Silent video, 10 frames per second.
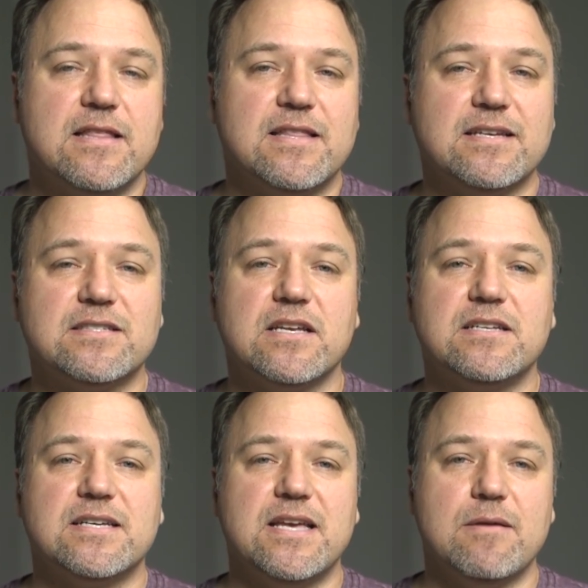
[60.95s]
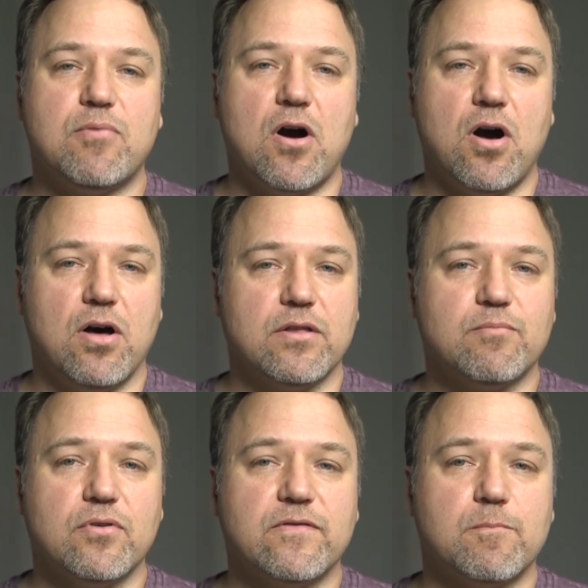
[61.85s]
They said to keep all the
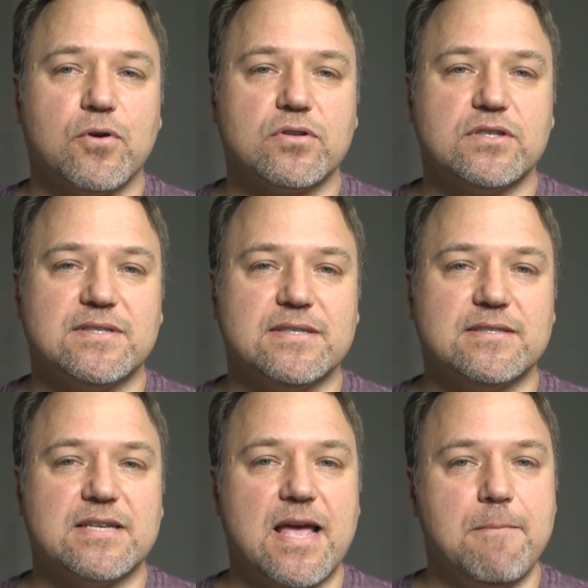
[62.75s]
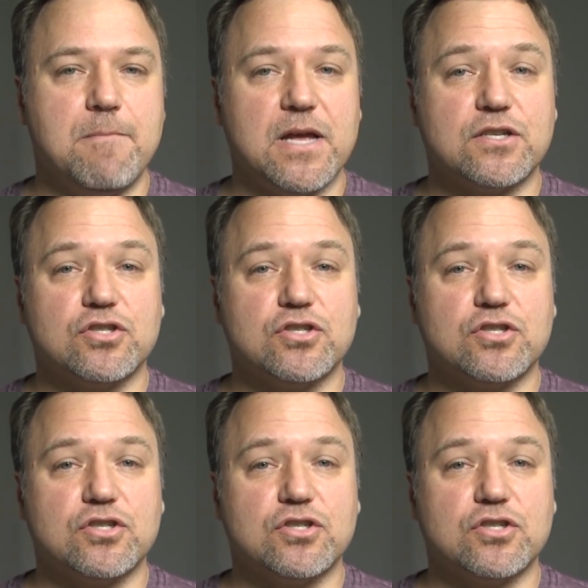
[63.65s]
proof of purchases and make